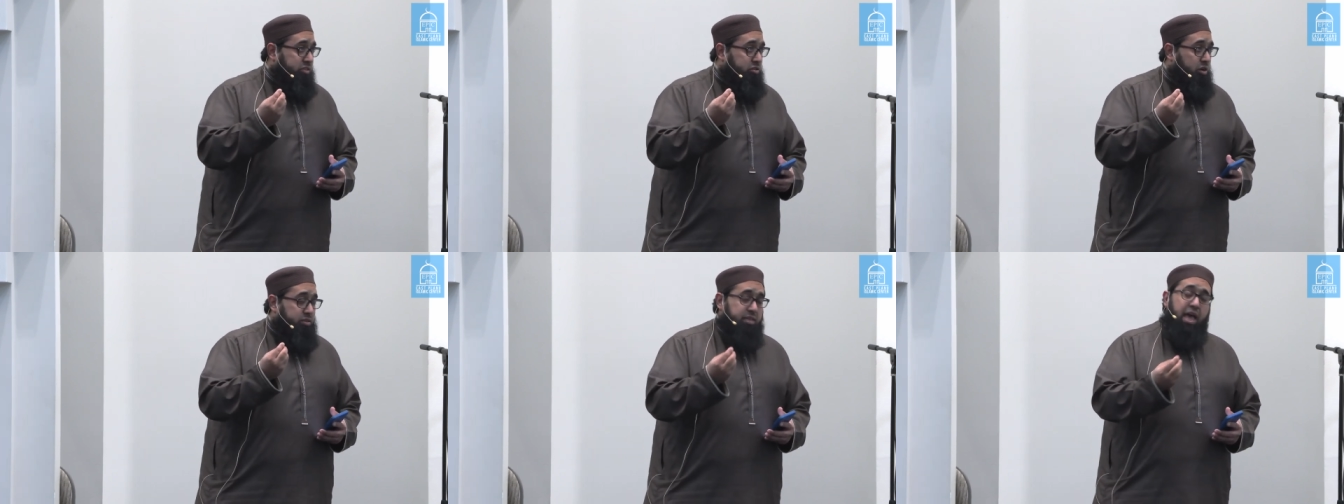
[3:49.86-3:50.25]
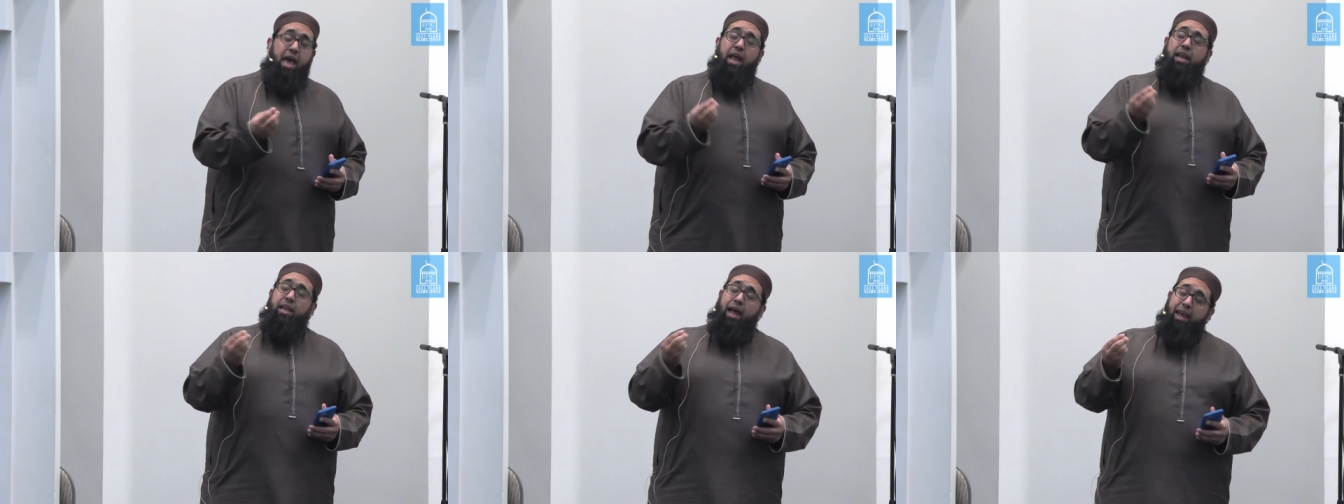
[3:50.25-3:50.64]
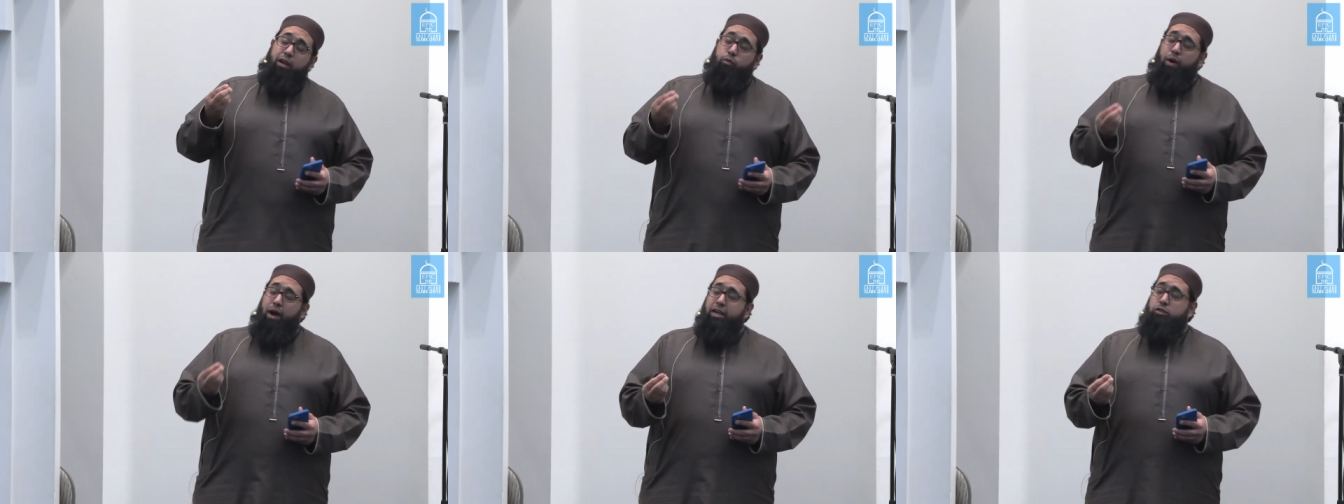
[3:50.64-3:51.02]
sisters.
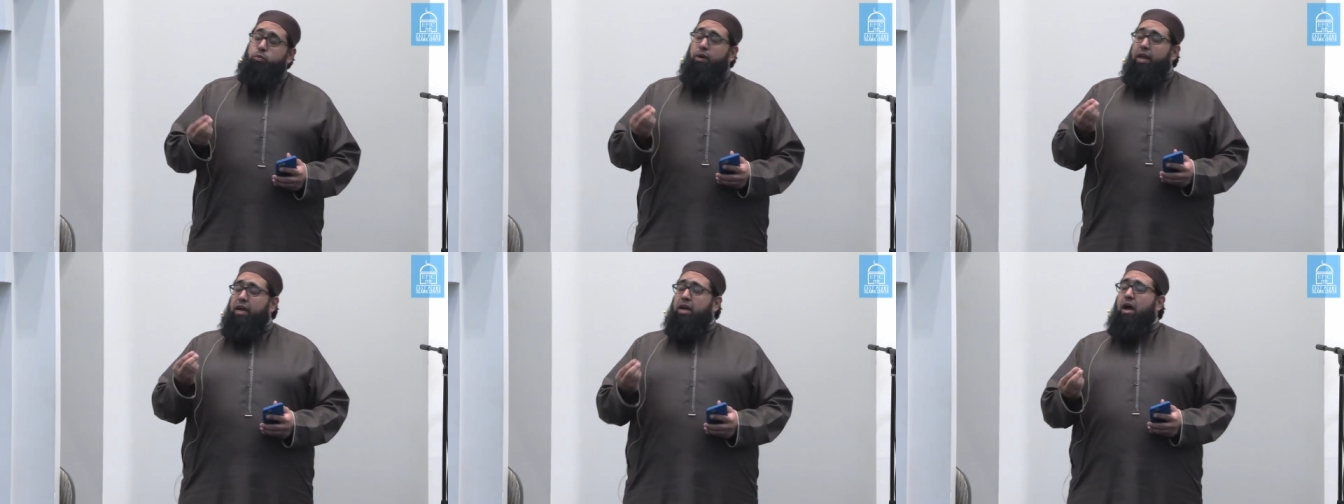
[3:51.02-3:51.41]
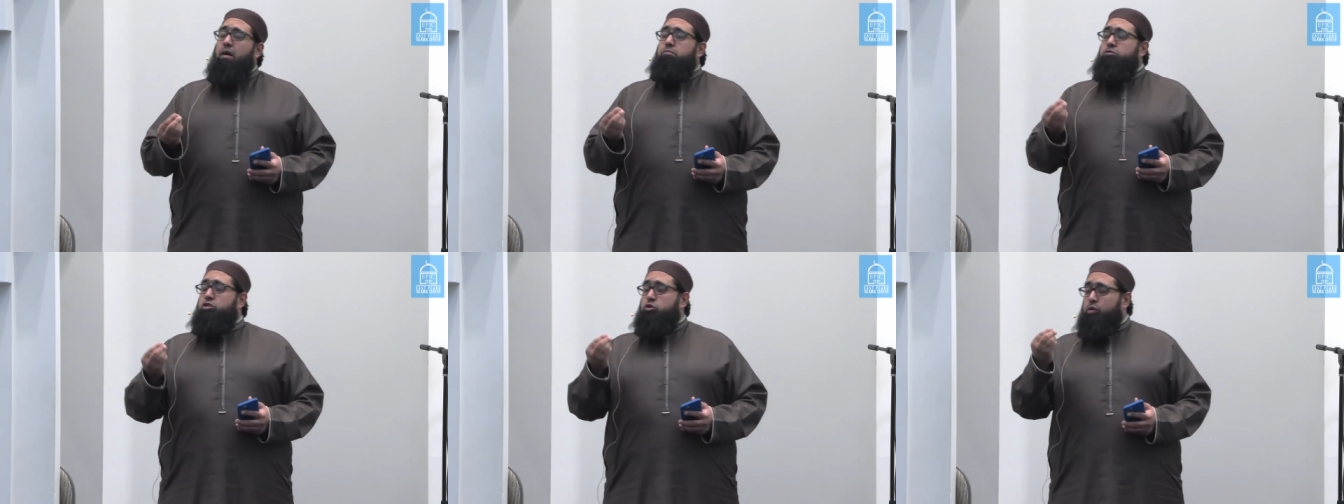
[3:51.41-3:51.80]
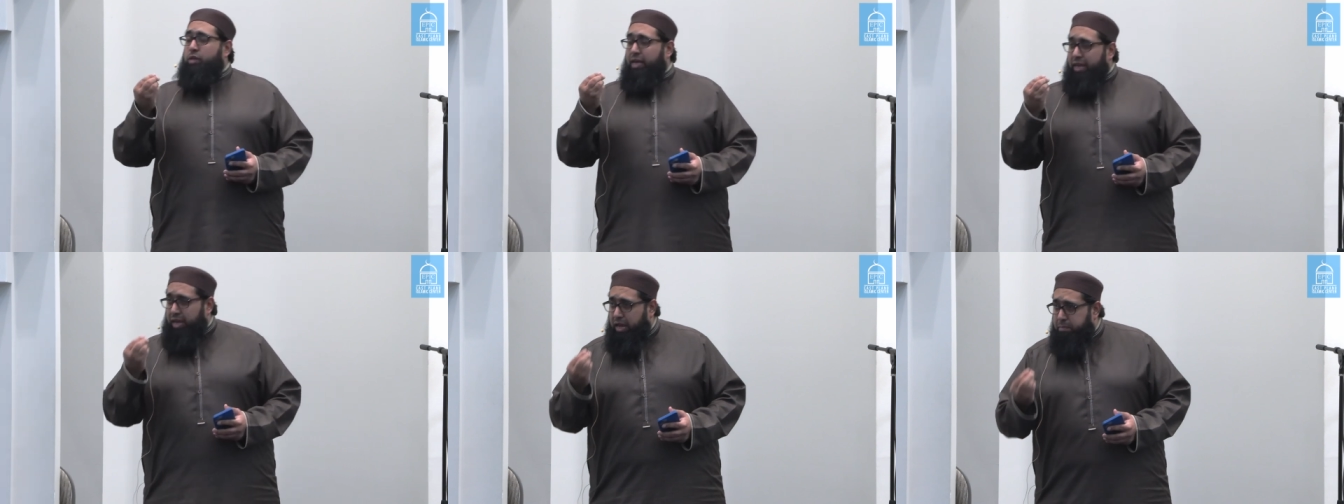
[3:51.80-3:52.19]
Likewise, when it comes to
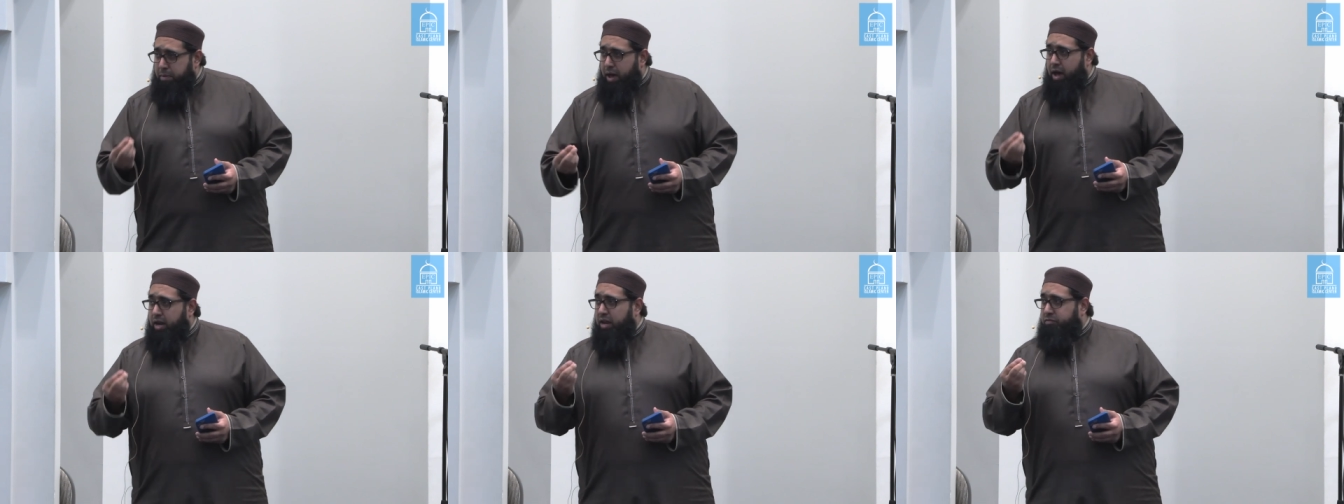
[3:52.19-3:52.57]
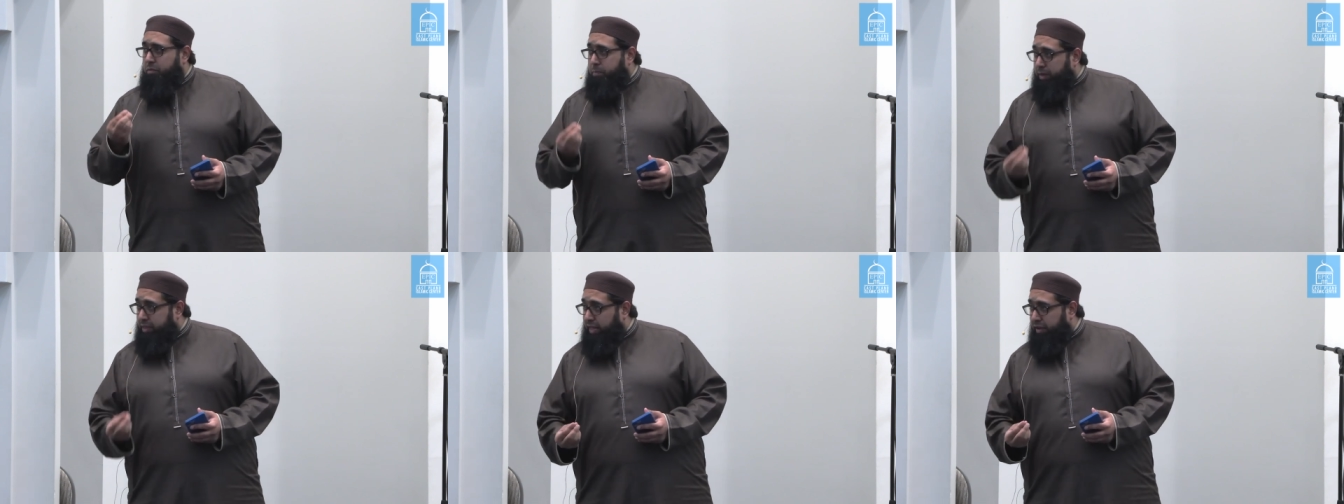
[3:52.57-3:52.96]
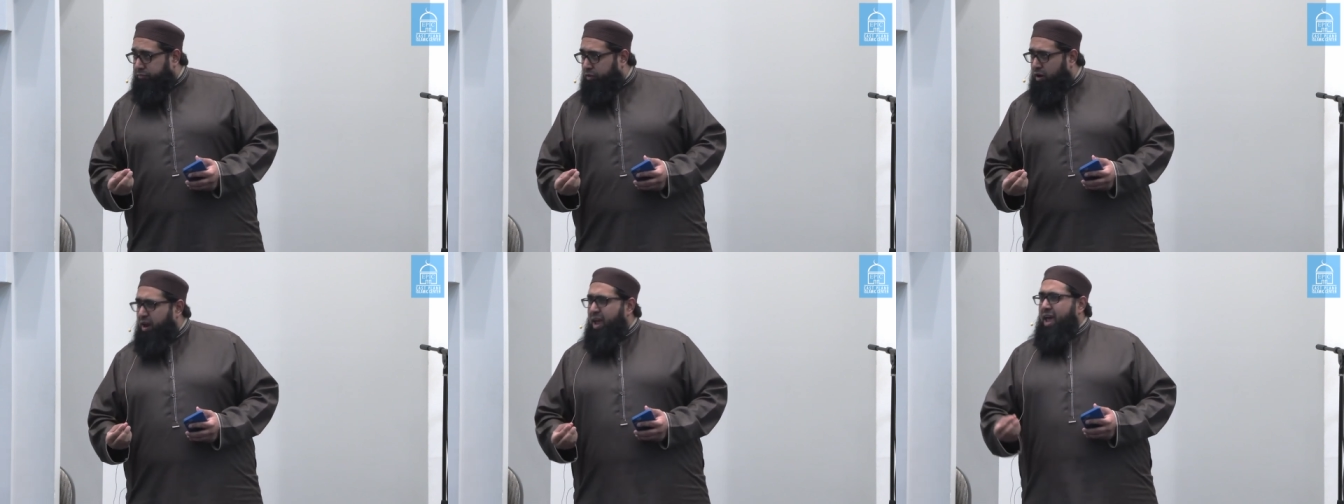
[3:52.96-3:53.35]
the iman of a
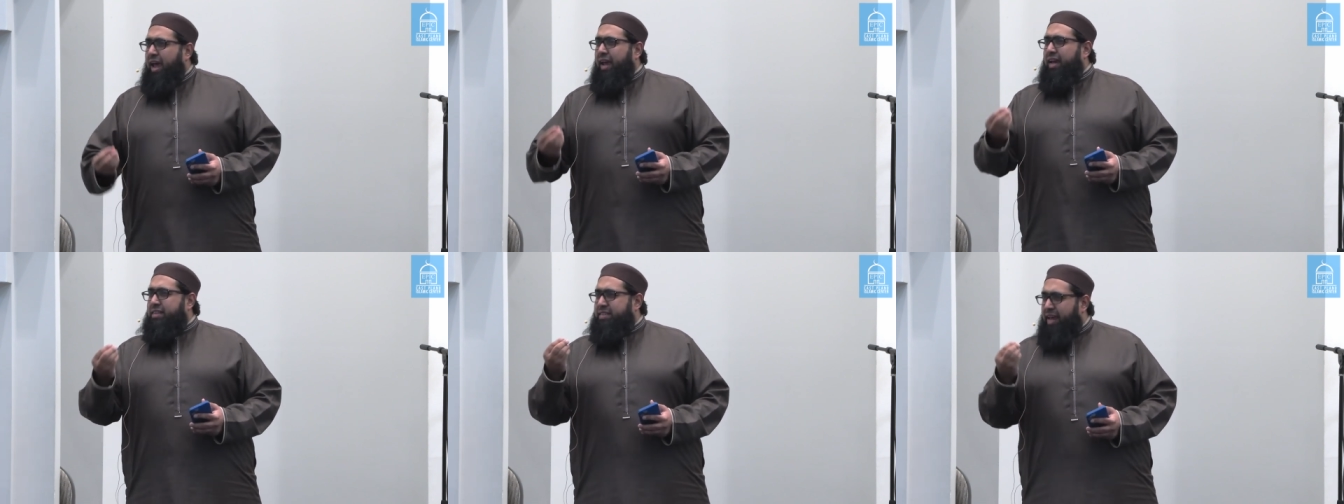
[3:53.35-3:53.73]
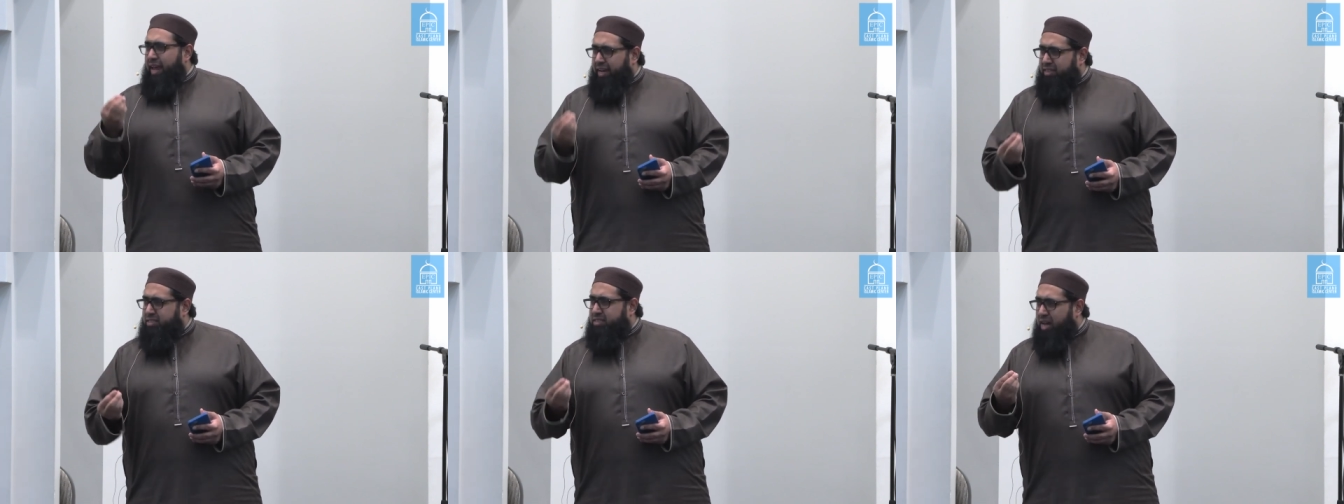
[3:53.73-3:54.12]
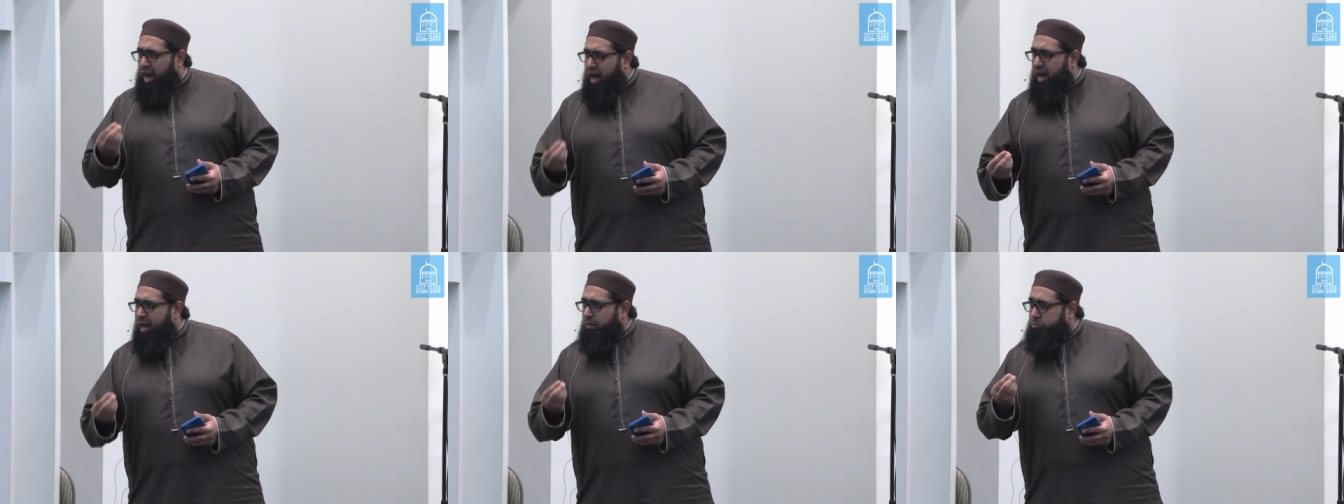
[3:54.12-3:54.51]
believer, it takes
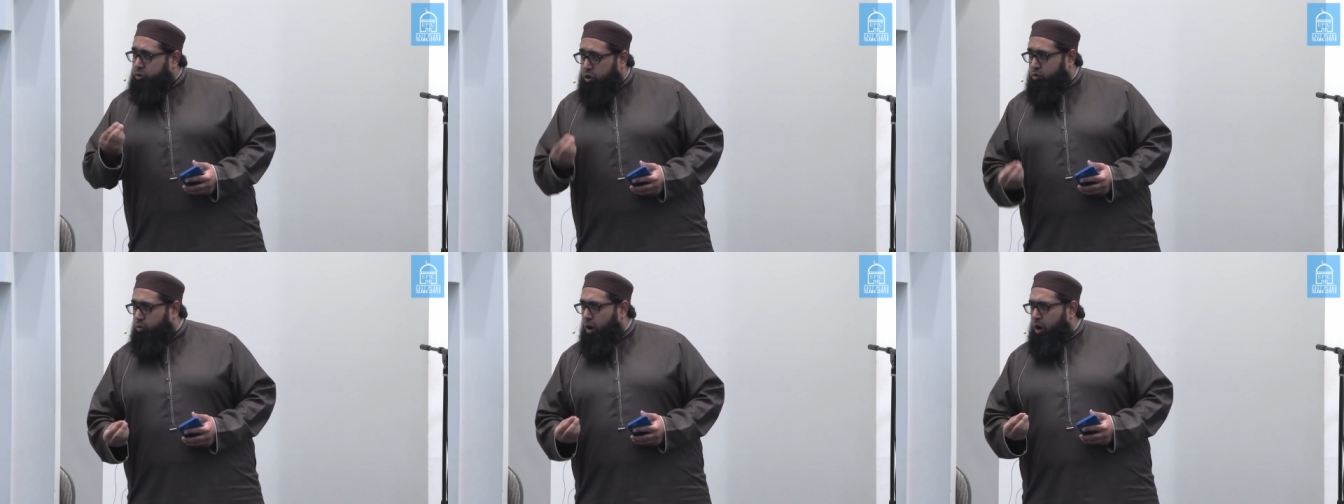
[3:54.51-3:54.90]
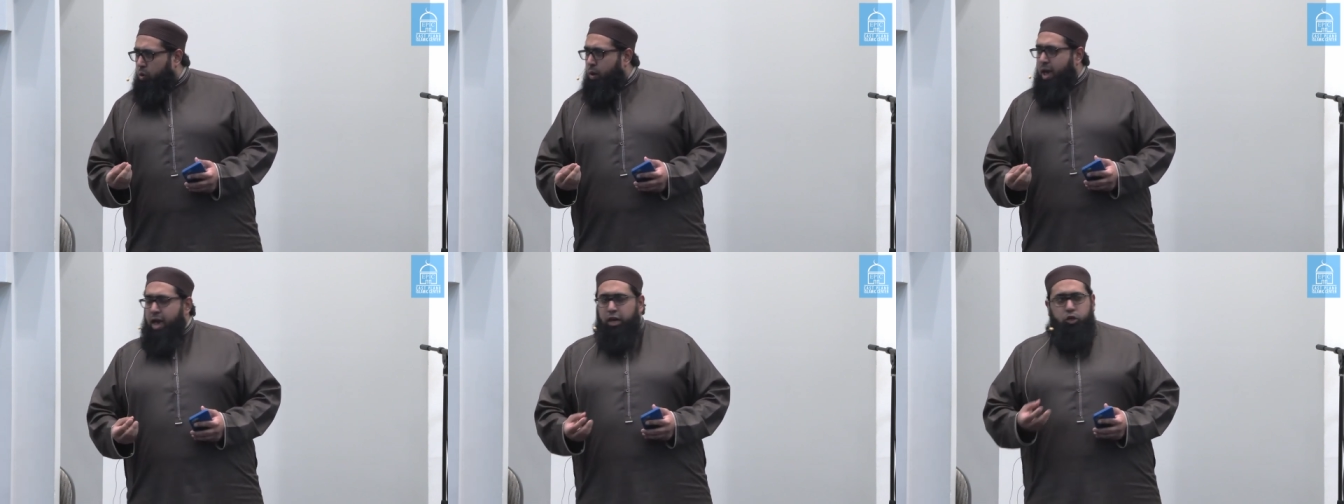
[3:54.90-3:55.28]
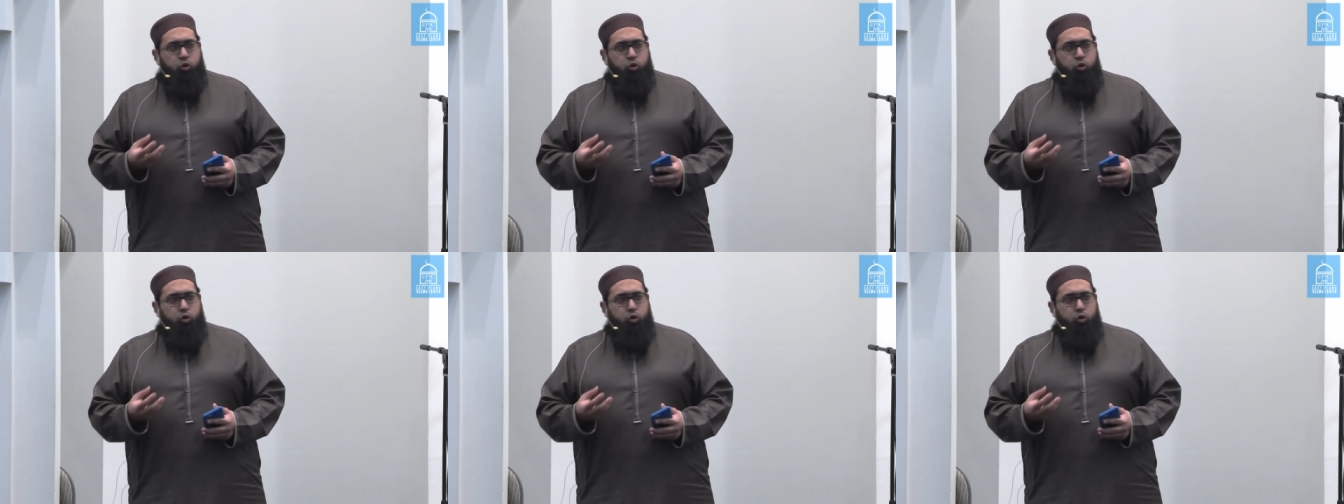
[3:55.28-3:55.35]
time to grow.